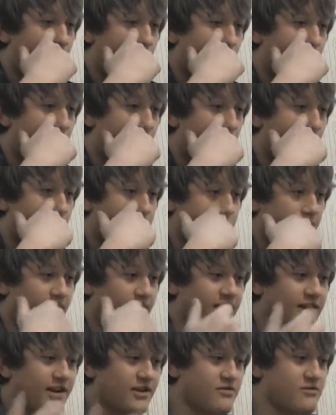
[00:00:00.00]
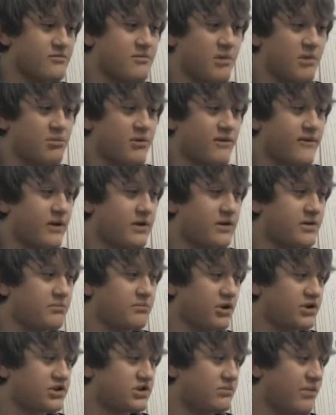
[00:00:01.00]
But I didn't remember very
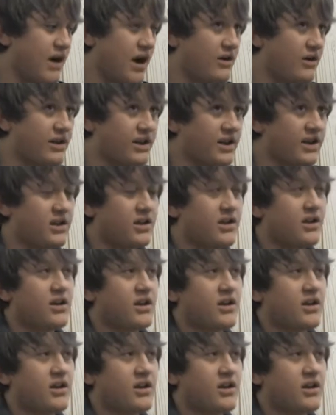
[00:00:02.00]
much about it.